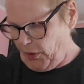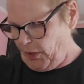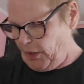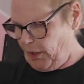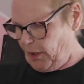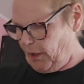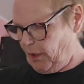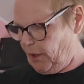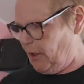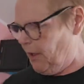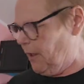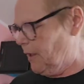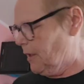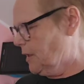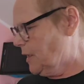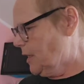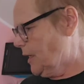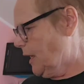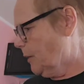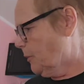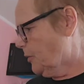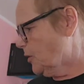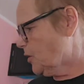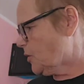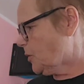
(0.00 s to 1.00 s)
put in a
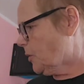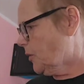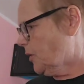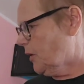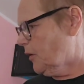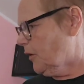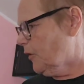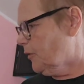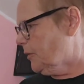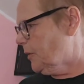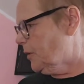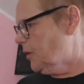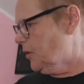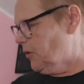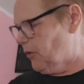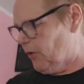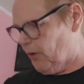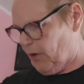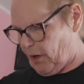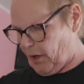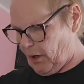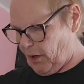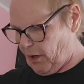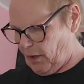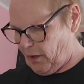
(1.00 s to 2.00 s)
tablespoon of
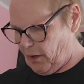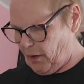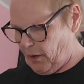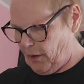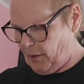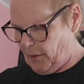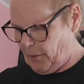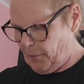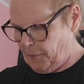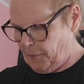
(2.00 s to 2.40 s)
Manuka